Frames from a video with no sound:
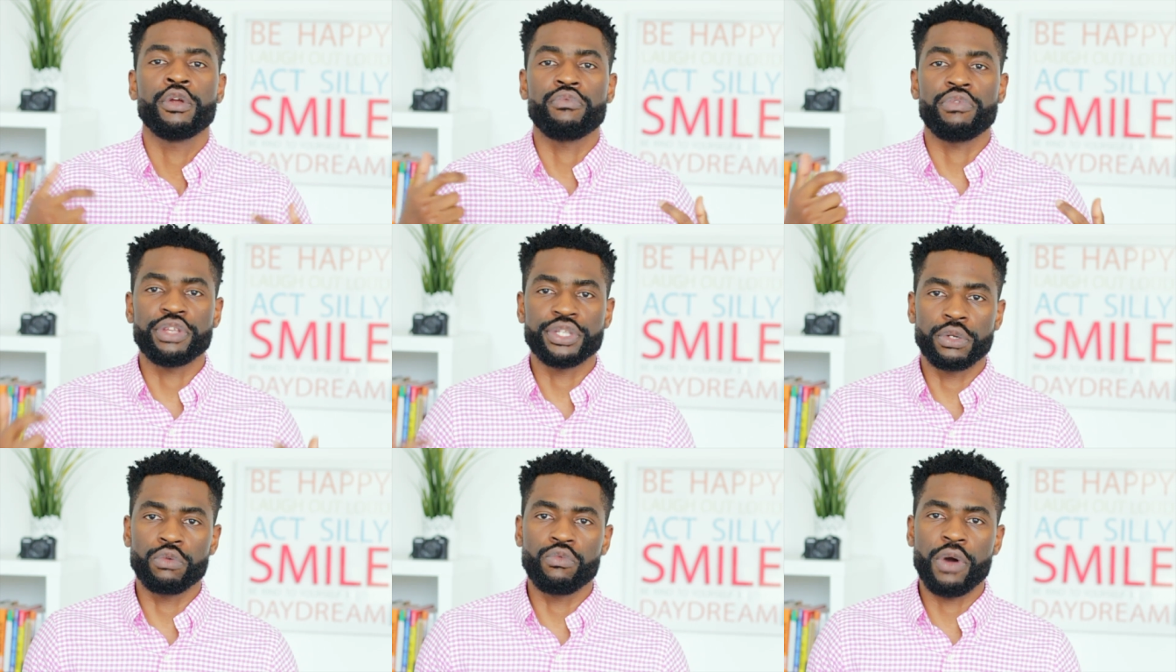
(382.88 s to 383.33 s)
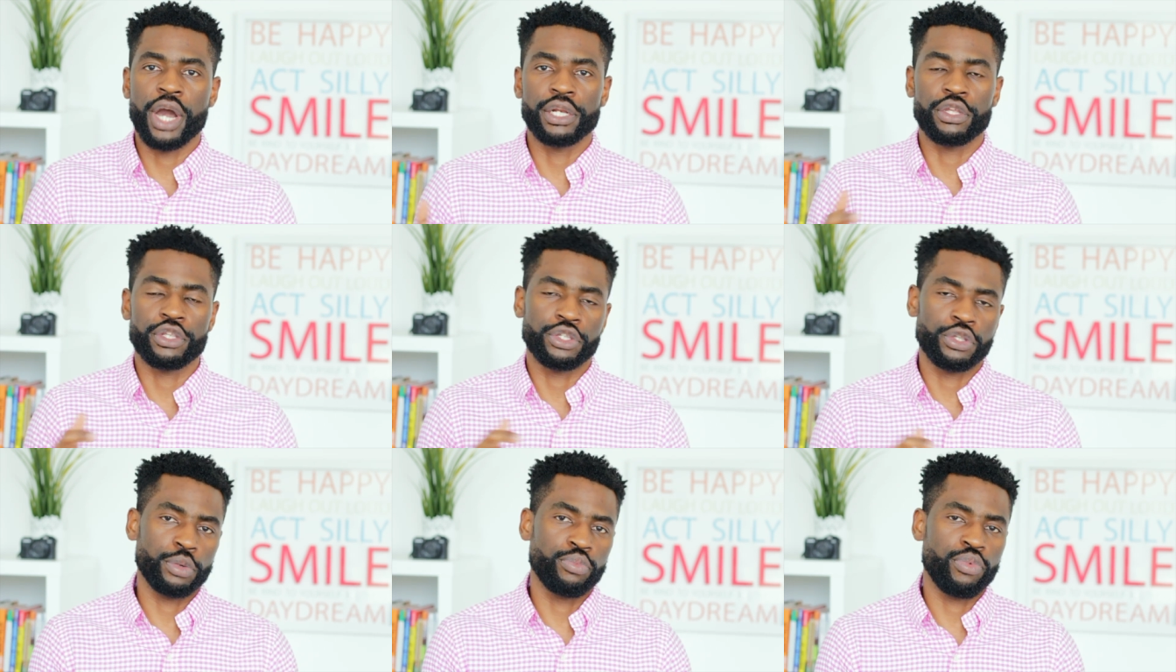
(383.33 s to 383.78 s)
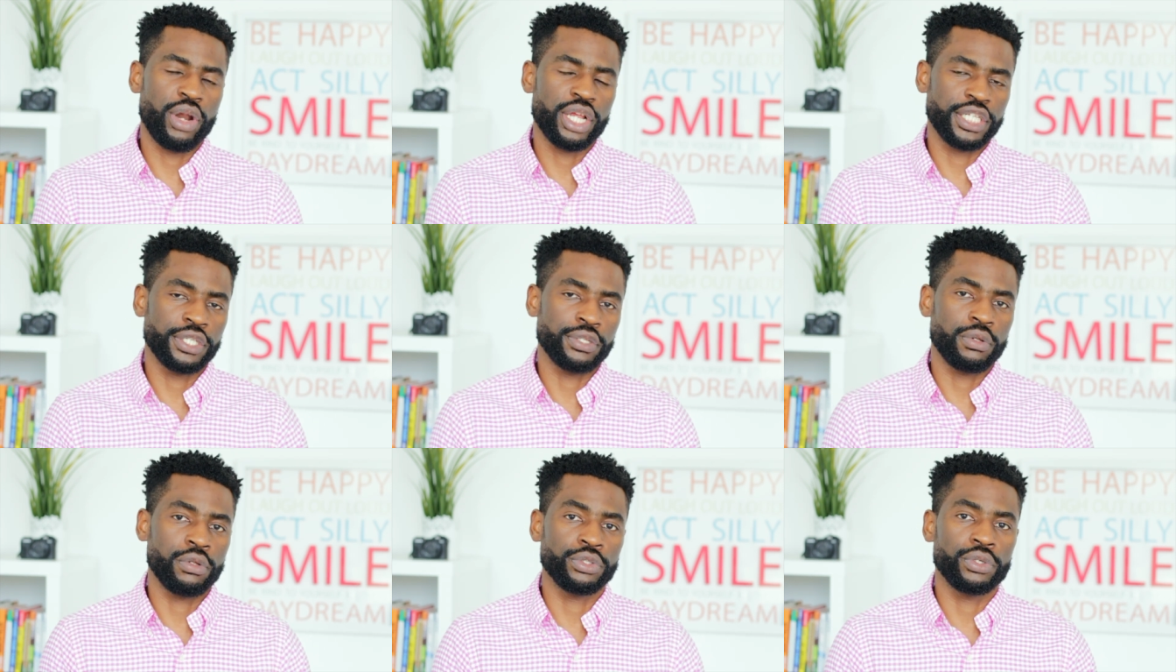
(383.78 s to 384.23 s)
Reason why the stock price
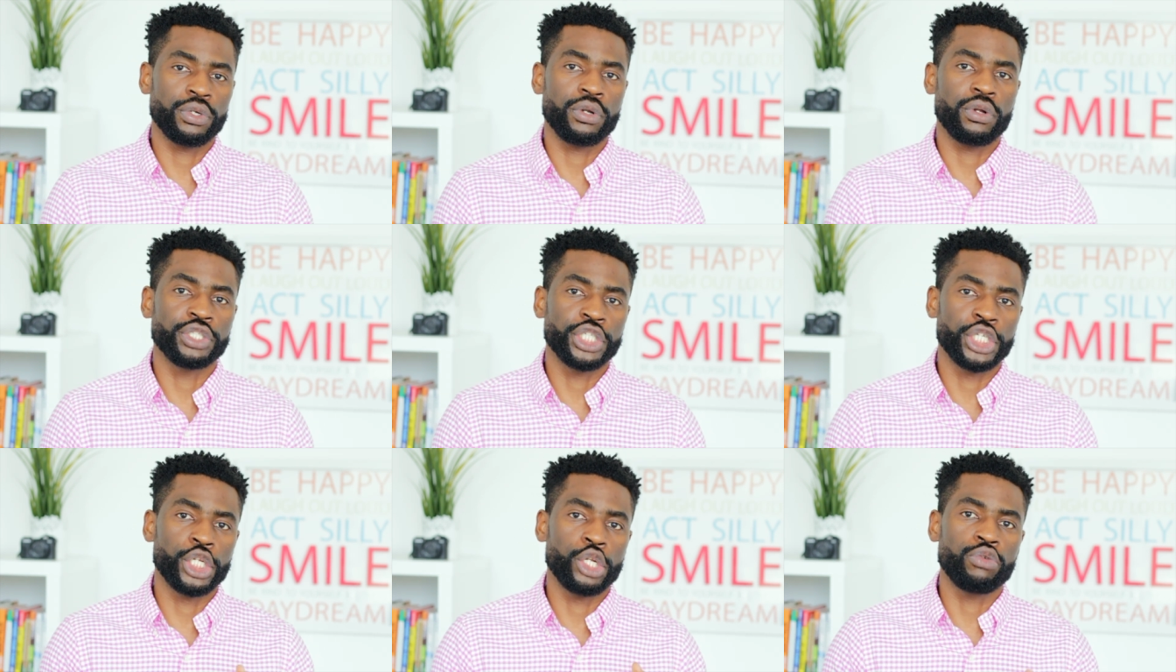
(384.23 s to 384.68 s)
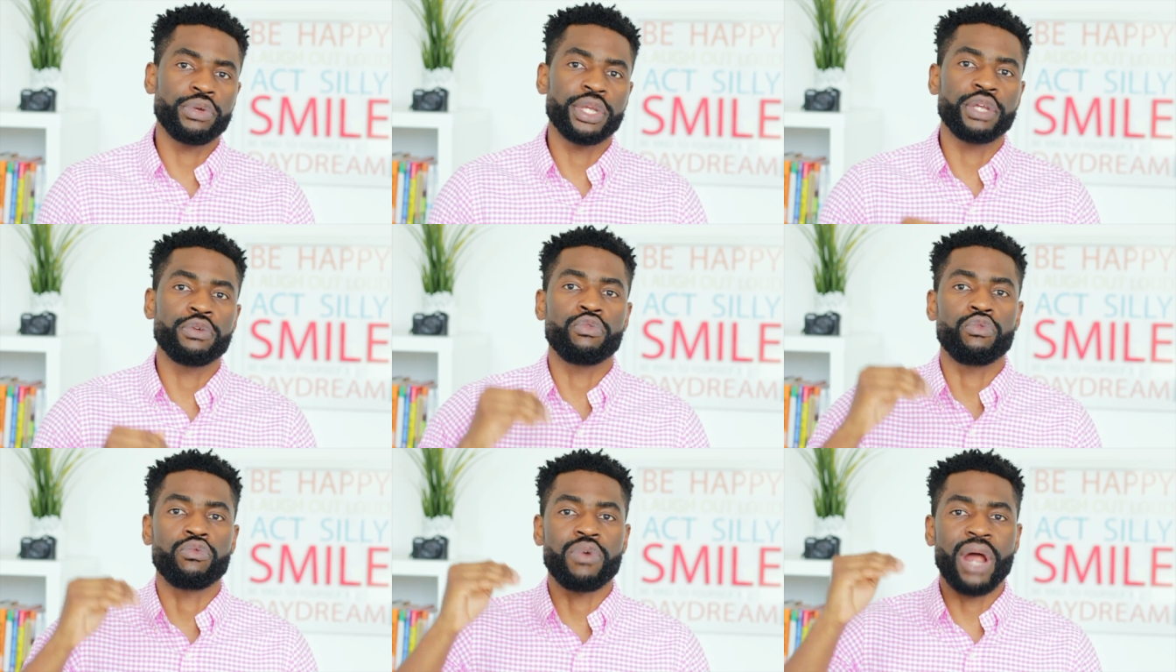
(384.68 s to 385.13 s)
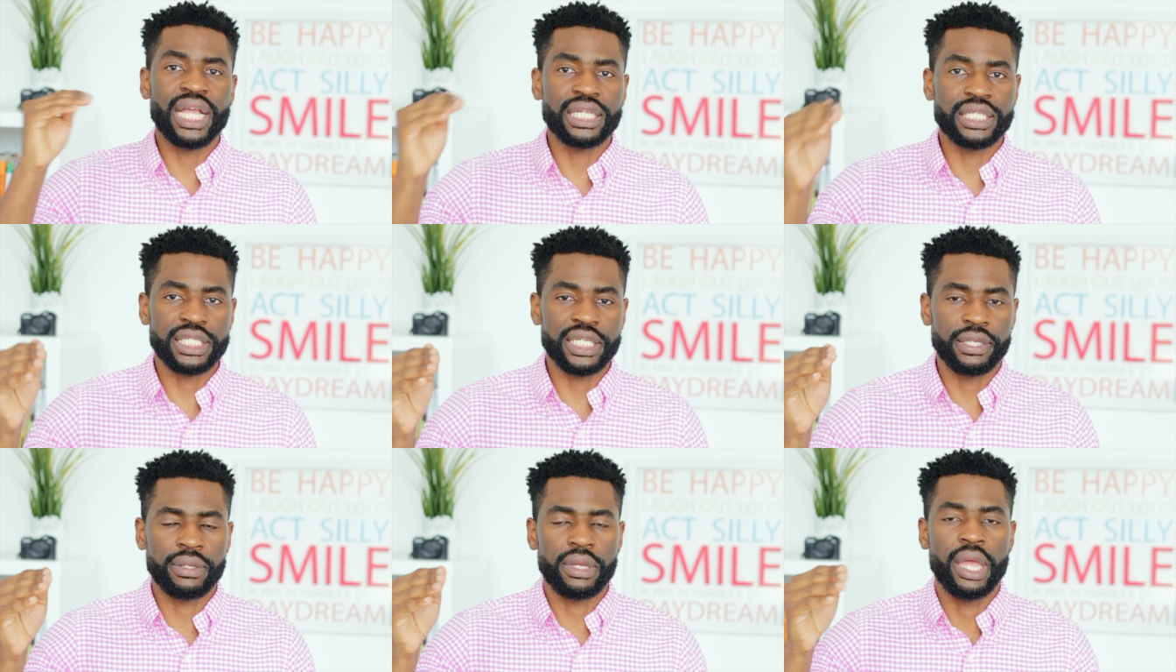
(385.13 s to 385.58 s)
is also continuing
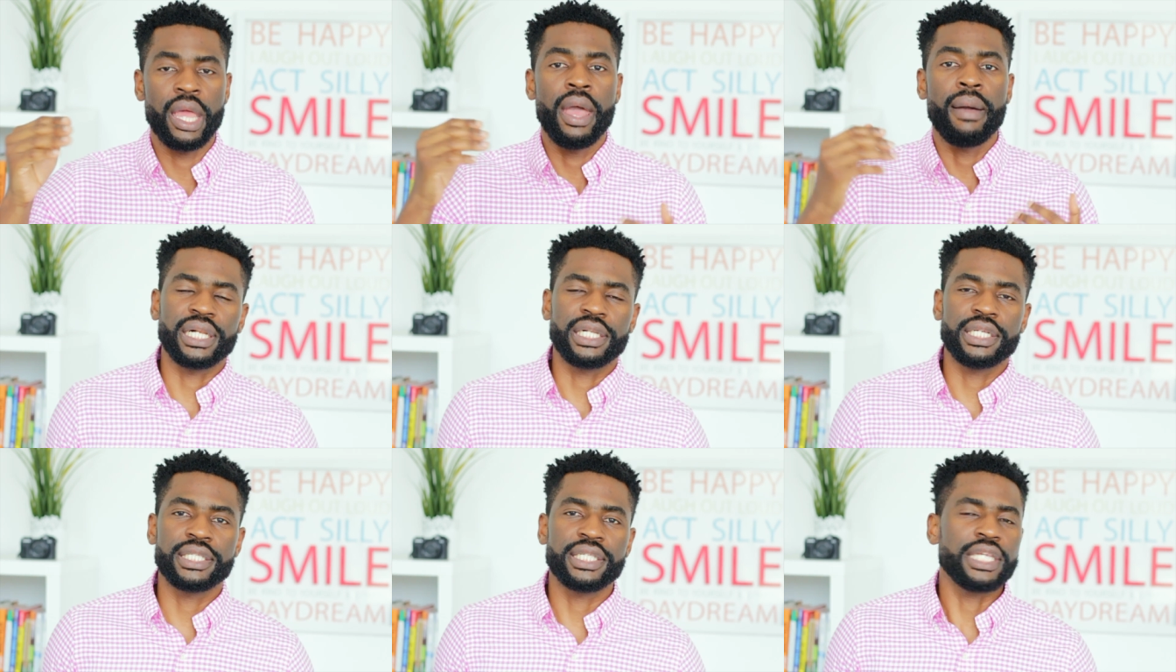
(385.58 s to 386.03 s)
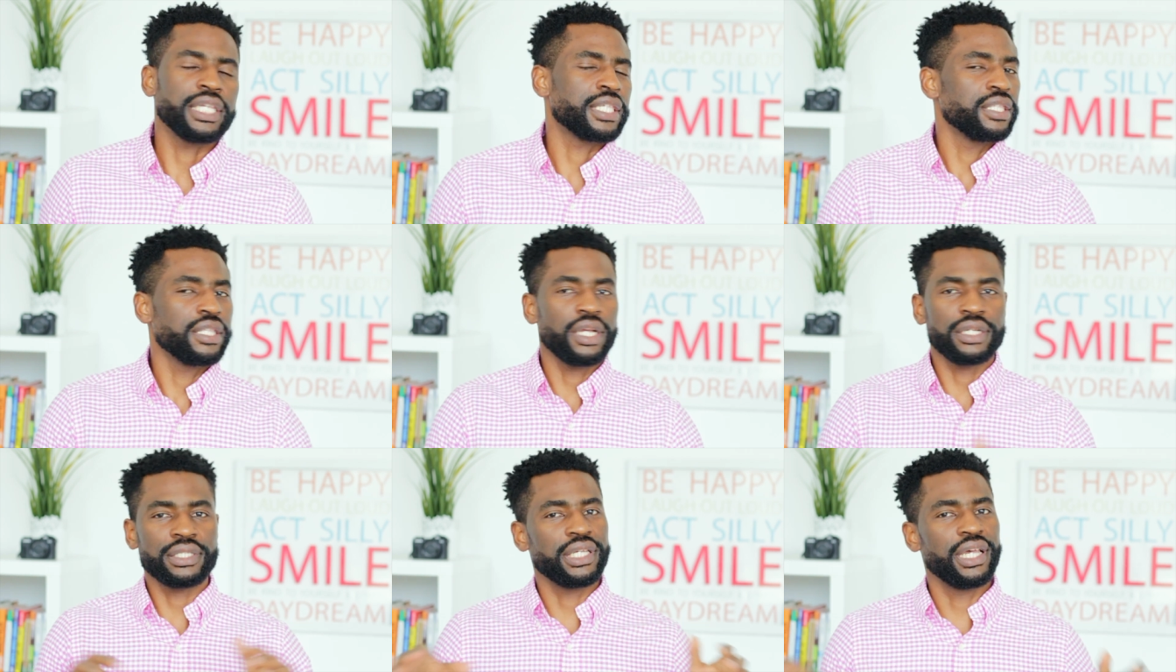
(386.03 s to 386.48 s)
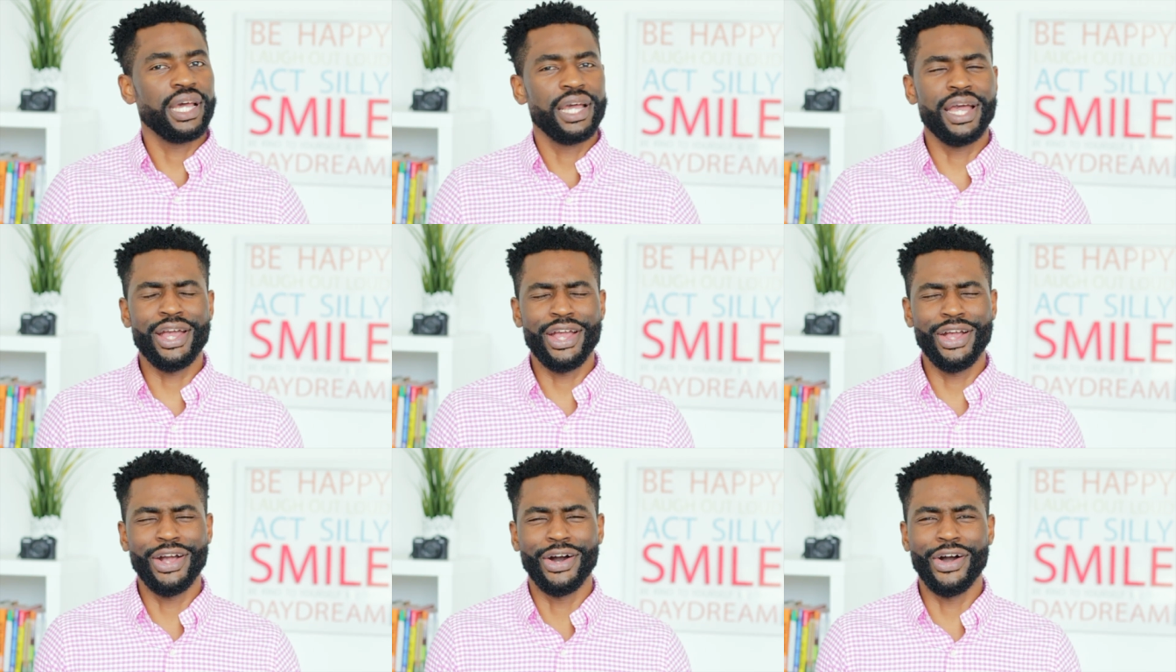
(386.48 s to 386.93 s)
rising. At least it's not
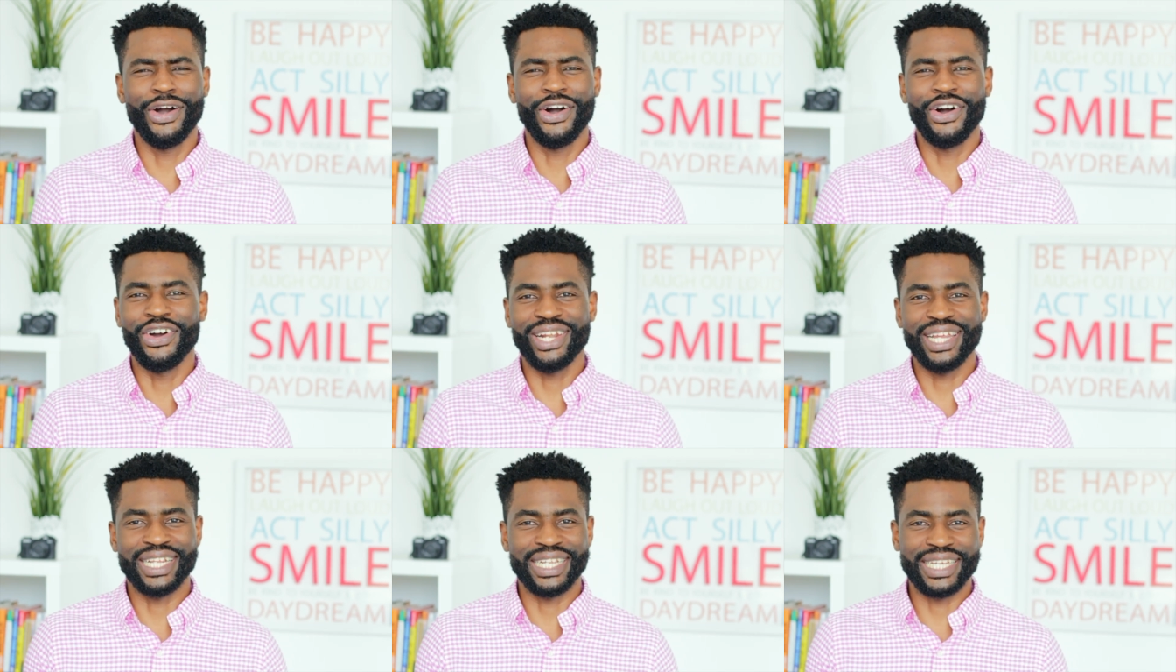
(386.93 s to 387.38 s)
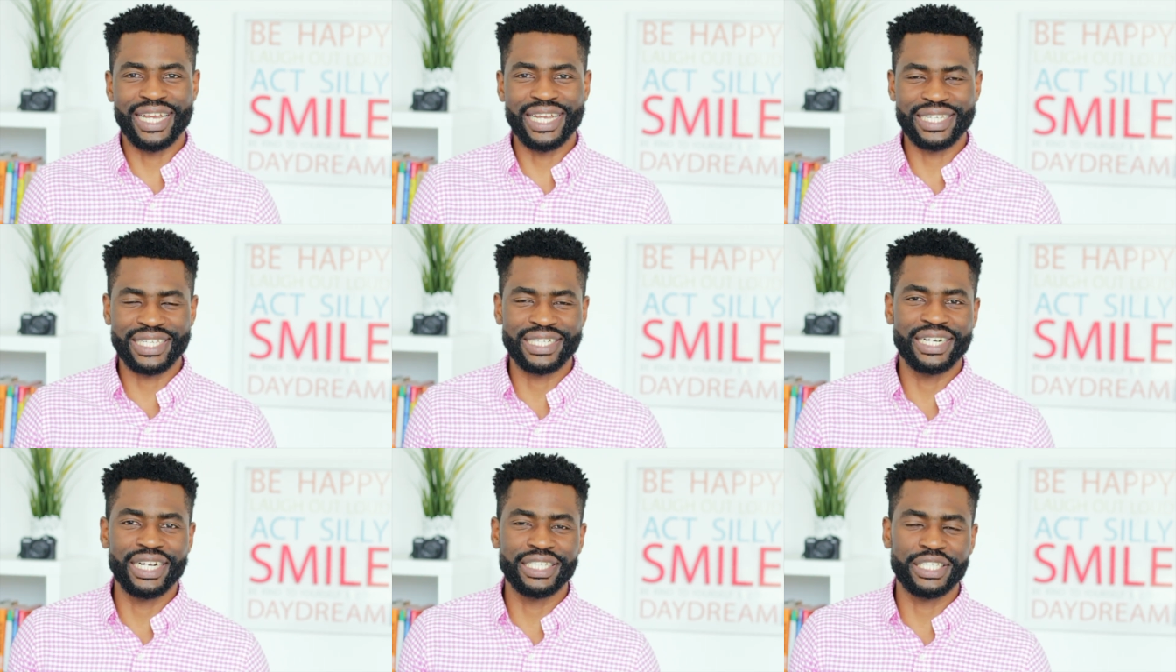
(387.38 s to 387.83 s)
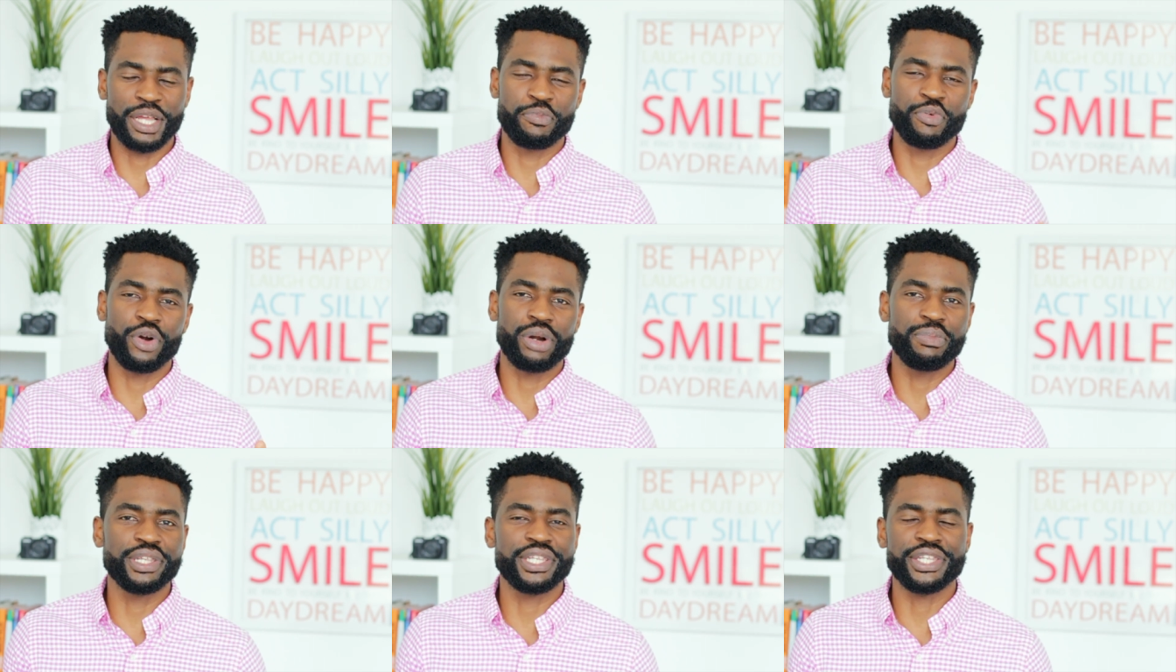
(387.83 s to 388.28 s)
oil and gas, guys, I
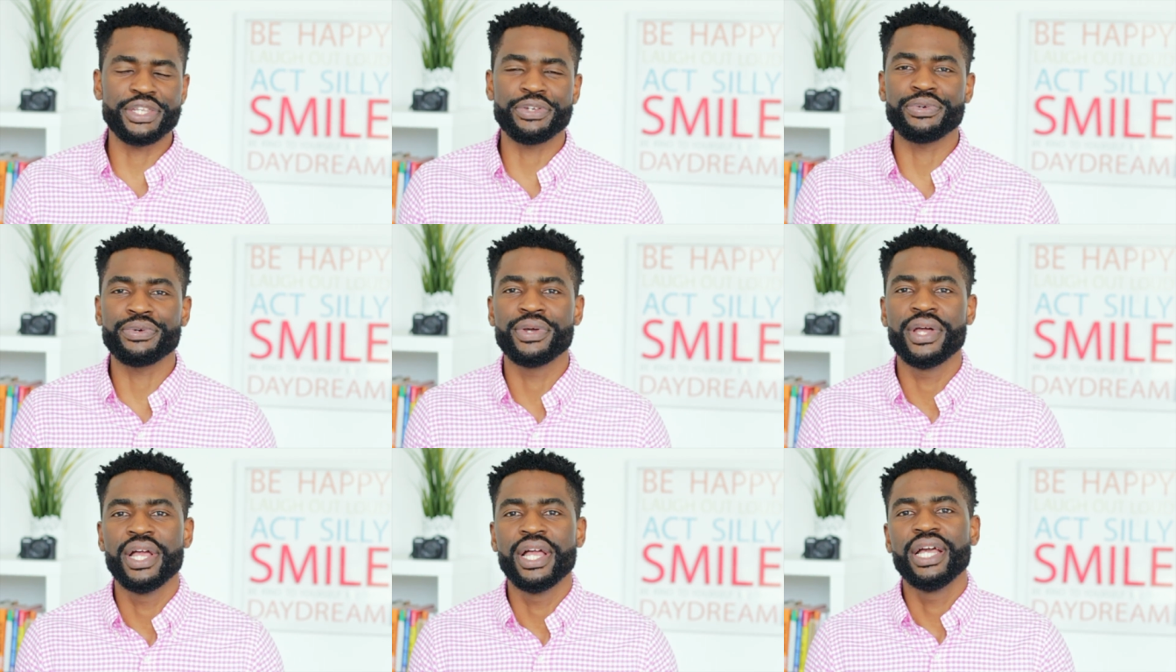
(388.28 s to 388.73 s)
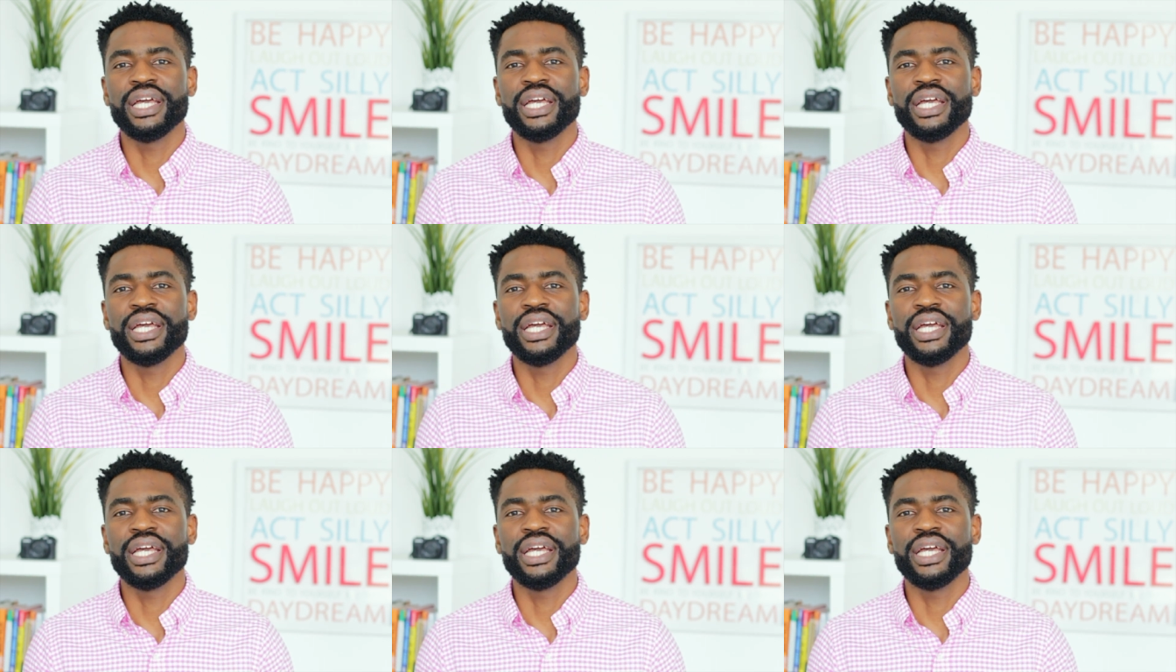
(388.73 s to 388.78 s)
promise you.